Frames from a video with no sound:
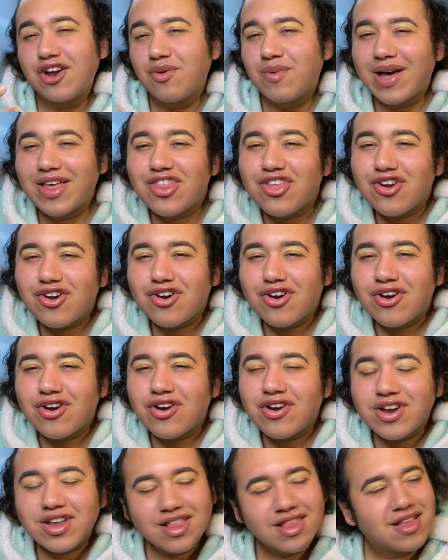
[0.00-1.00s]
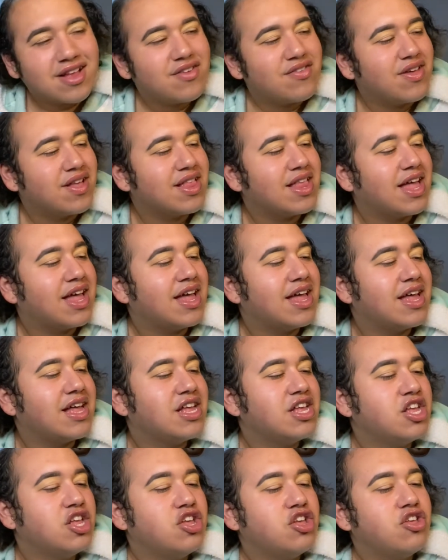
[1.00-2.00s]
weather and stuff like that.
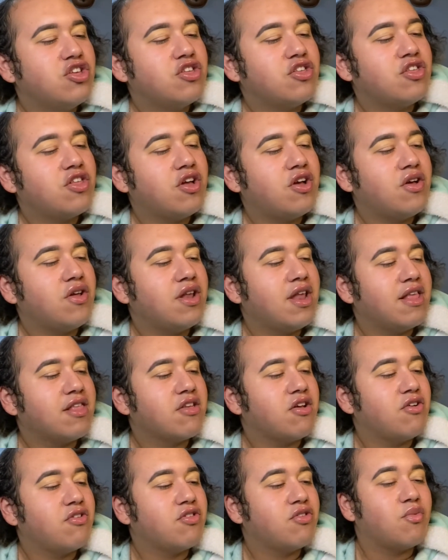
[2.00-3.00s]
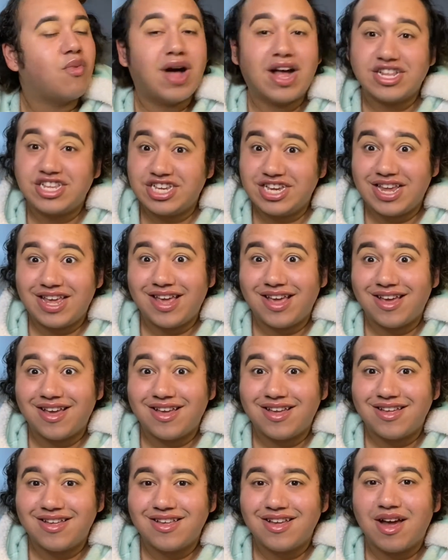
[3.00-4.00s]
So let's go swatching.
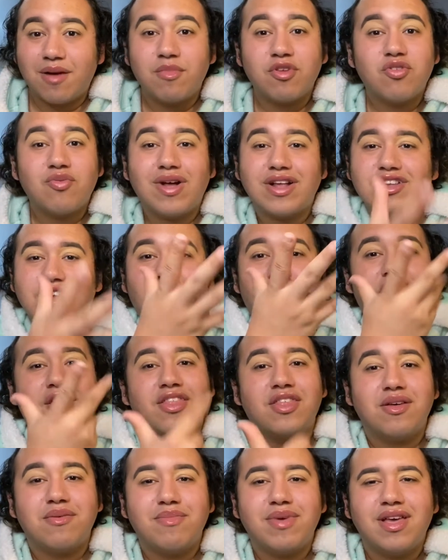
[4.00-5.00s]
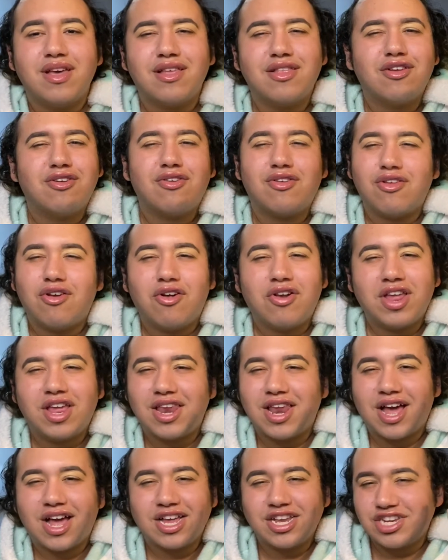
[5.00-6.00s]
I'm gonna swatch all of them because there's only
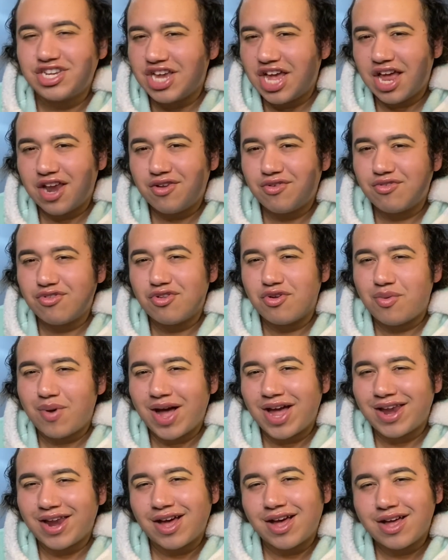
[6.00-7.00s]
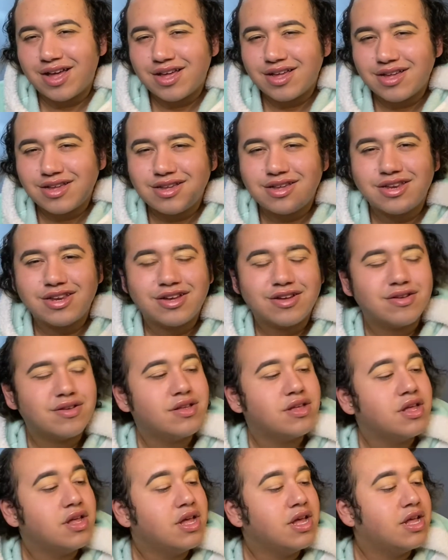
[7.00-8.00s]
9 shadows, so why not, you know?
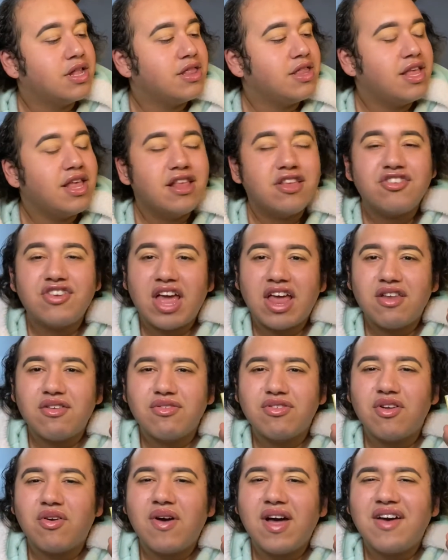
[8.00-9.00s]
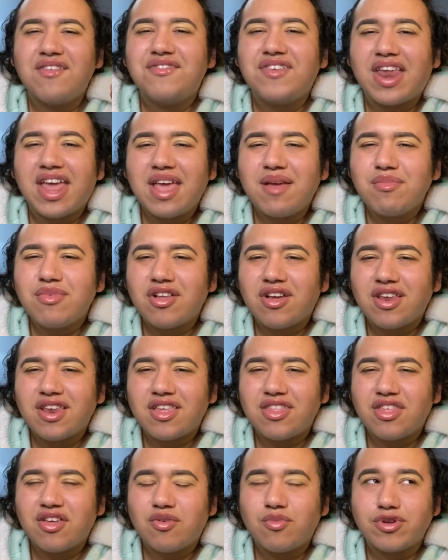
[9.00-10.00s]
These shadows don't have names on it
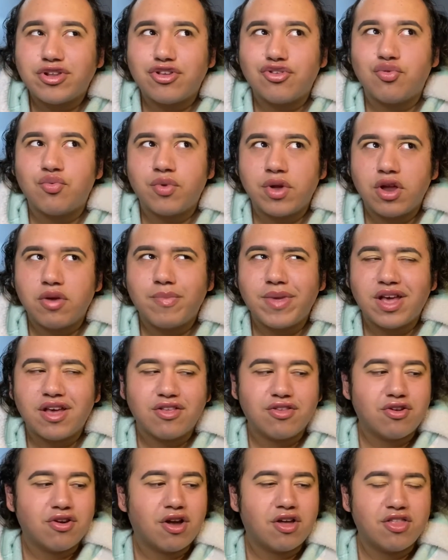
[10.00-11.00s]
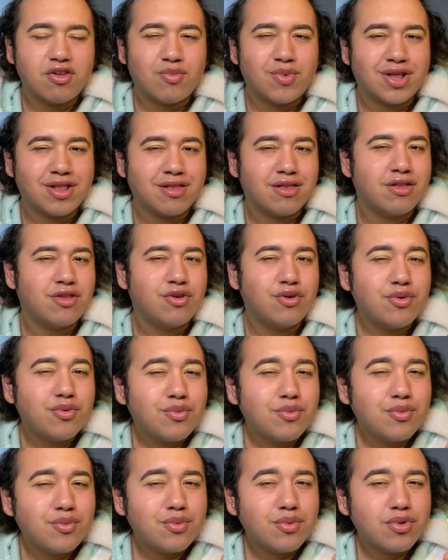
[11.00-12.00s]
though, which is weird because her other ones
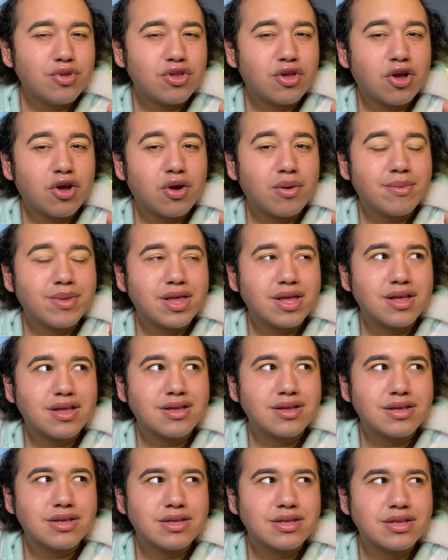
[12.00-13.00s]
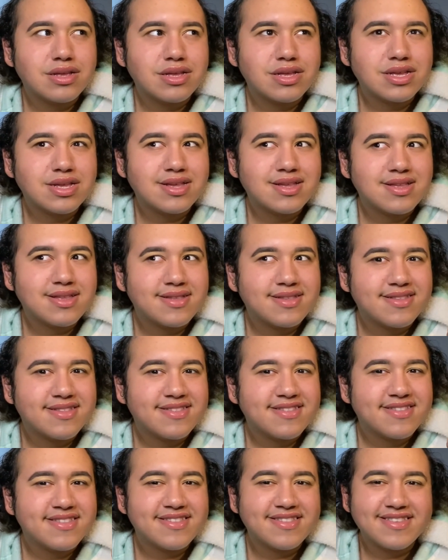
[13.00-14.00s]
do. So I'm like,
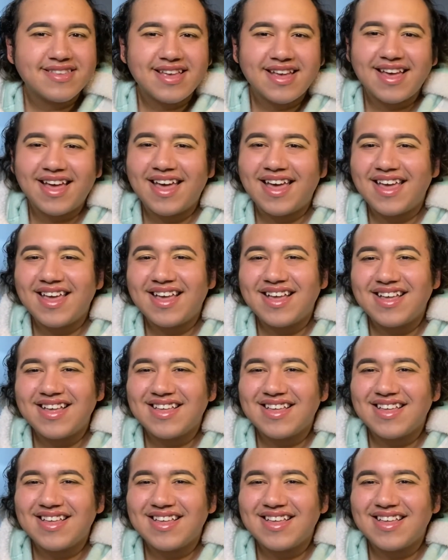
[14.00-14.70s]
okay.